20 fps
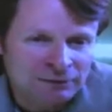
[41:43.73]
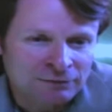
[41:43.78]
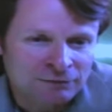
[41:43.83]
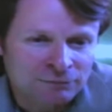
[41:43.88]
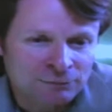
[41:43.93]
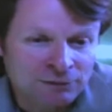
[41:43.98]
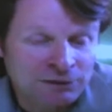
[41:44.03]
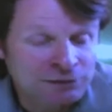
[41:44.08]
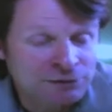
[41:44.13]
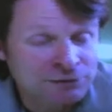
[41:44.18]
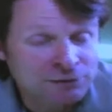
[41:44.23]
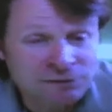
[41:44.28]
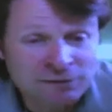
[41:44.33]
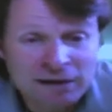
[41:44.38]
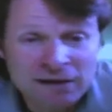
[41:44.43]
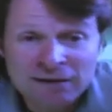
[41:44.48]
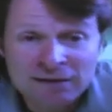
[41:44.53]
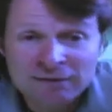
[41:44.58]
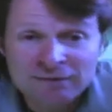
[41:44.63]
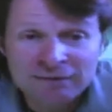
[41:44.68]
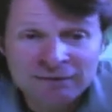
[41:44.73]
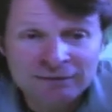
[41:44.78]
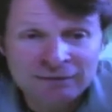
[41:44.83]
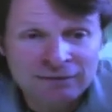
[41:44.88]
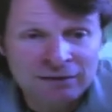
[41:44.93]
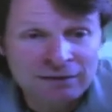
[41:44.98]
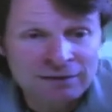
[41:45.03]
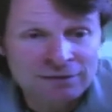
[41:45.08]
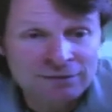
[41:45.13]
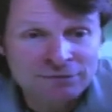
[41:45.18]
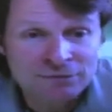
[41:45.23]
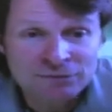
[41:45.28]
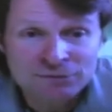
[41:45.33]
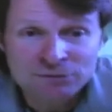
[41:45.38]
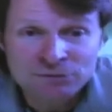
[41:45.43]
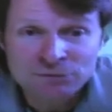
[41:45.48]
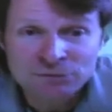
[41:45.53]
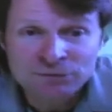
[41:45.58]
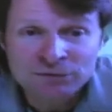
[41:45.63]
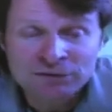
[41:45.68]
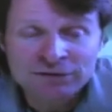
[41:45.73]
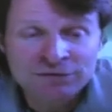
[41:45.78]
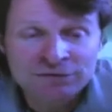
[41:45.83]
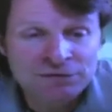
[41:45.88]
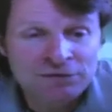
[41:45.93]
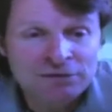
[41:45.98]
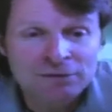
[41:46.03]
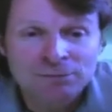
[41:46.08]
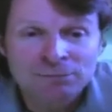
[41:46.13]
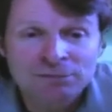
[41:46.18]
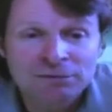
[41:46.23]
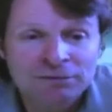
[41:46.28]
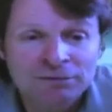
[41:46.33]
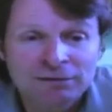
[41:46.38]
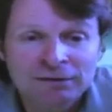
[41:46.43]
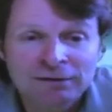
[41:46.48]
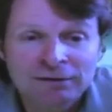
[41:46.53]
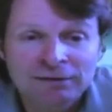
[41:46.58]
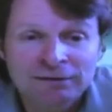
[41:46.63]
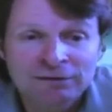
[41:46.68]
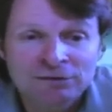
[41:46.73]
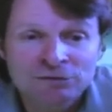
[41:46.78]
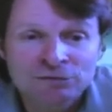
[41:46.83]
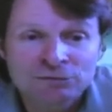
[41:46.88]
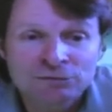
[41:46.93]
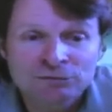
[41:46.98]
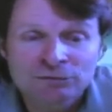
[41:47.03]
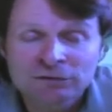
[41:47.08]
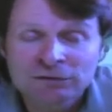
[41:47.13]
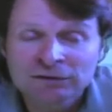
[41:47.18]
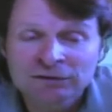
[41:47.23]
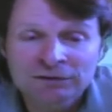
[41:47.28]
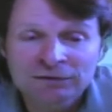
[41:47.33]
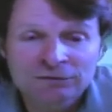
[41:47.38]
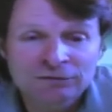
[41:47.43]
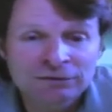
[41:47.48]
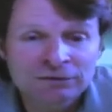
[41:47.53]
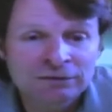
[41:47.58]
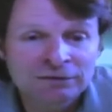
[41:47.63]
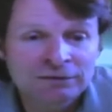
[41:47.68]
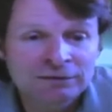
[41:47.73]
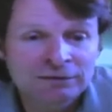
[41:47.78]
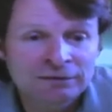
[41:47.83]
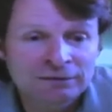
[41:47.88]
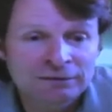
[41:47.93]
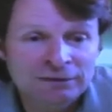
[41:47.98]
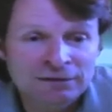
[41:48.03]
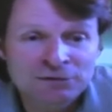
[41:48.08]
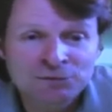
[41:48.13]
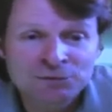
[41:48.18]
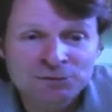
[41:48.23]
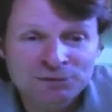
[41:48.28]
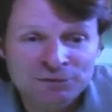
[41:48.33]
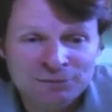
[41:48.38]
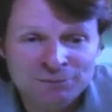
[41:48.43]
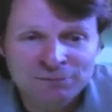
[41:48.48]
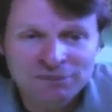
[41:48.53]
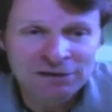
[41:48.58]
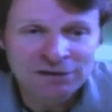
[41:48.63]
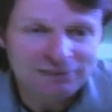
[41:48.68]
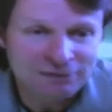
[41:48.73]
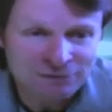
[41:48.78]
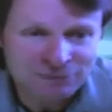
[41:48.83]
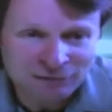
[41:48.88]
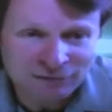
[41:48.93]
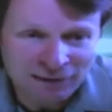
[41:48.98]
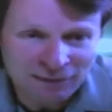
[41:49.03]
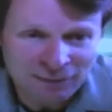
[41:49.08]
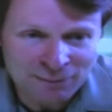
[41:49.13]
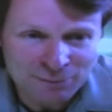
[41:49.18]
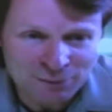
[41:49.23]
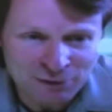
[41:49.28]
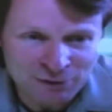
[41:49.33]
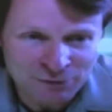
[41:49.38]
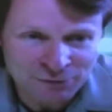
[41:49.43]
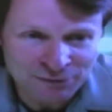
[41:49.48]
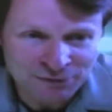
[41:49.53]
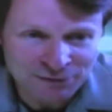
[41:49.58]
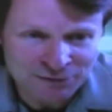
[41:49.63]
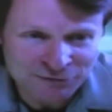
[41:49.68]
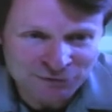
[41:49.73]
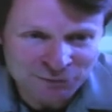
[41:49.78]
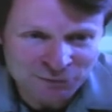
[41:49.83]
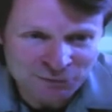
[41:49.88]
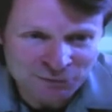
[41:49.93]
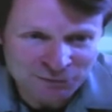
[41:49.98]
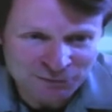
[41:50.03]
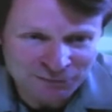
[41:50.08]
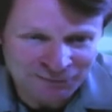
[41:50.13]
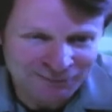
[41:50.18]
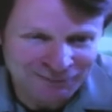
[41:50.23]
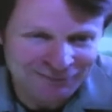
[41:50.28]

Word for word: If we can do that, then life is really deep. And it's really, really, that's where the meat is on the bone, as it were,